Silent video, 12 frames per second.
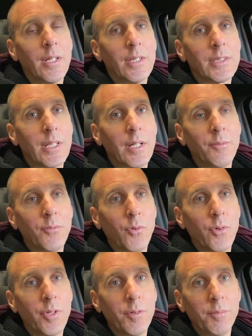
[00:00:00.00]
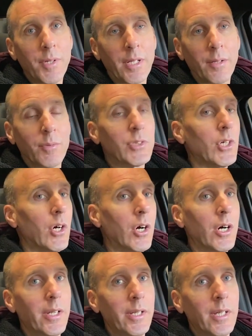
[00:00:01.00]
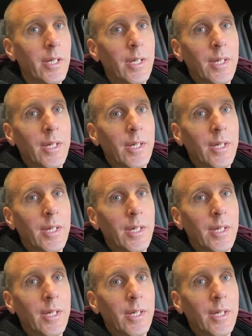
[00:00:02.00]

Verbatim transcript: set up for them and it was on.